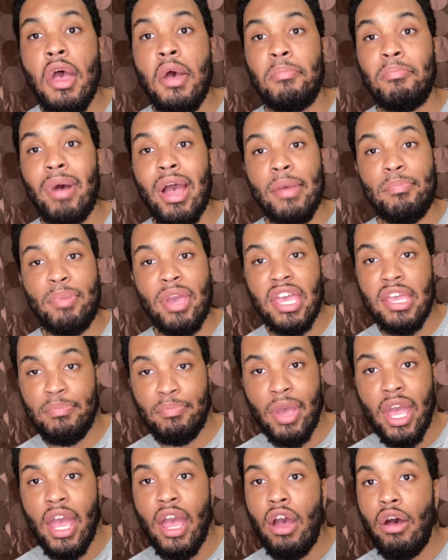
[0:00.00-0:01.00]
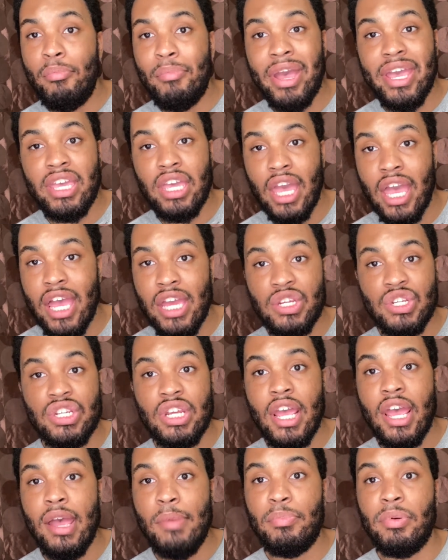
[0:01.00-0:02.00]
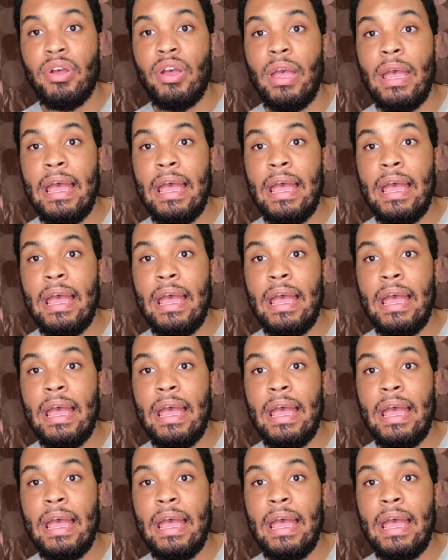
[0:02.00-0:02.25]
my PayPal, my Cash App,